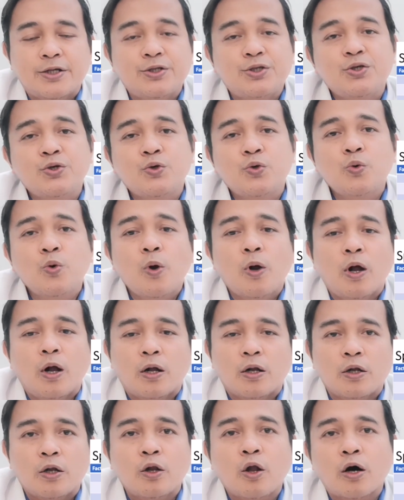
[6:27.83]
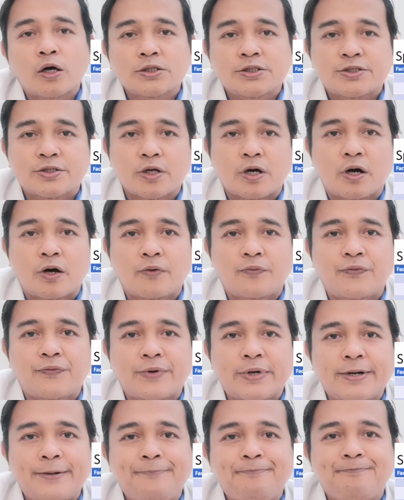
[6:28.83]
new loss of
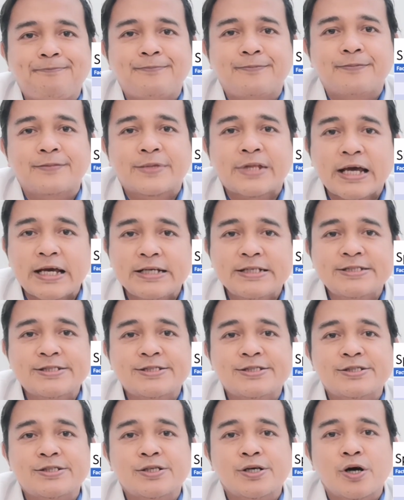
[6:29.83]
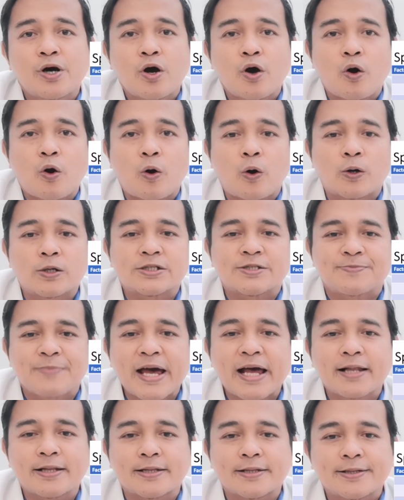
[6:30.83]
taste or
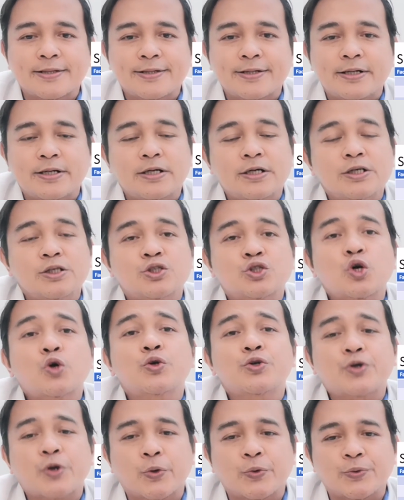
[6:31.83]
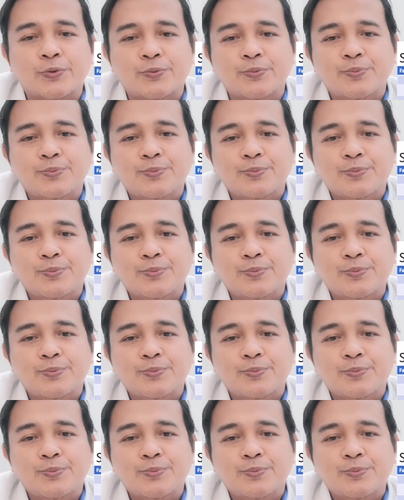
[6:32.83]
smell, sore throat,